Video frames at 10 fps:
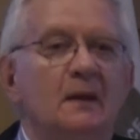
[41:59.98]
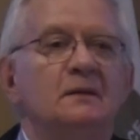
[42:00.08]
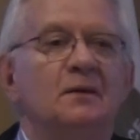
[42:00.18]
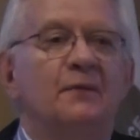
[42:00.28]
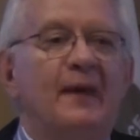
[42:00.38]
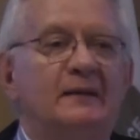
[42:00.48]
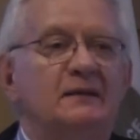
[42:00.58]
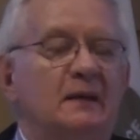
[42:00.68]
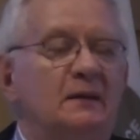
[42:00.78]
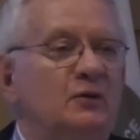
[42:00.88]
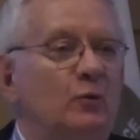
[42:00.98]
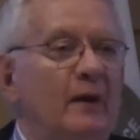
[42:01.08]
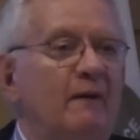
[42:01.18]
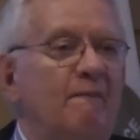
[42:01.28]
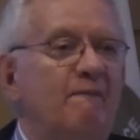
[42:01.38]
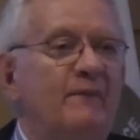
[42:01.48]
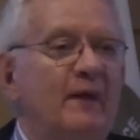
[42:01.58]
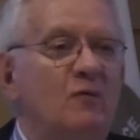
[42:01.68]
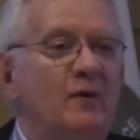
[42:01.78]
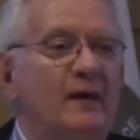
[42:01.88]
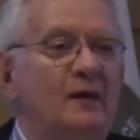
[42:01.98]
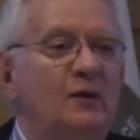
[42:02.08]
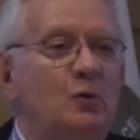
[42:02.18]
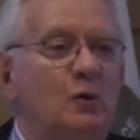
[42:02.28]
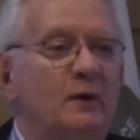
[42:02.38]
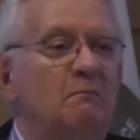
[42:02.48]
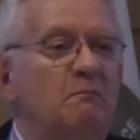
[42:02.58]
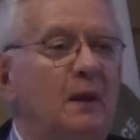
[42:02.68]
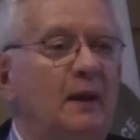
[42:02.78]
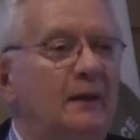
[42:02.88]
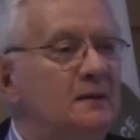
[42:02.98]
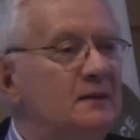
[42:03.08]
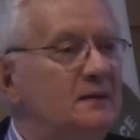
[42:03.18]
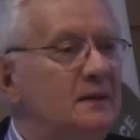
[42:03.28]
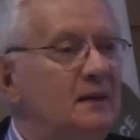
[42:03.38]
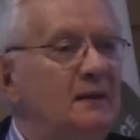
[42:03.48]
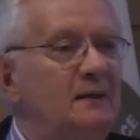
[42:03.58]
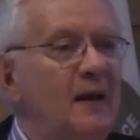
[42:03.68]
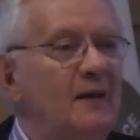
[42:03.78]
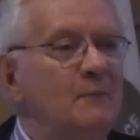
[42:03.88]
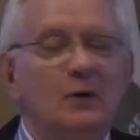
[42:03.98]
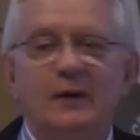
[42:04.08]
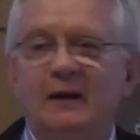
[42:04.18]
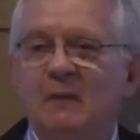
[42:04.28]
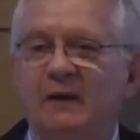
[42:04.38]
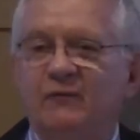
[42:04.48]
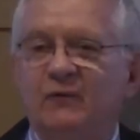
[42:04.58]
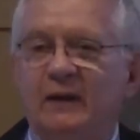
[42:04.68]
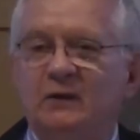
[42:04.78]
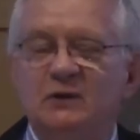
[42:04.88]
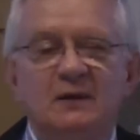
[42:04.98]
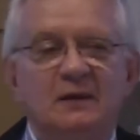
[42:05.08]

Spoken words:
So that's it. You're in a very good place. I'm learning my French,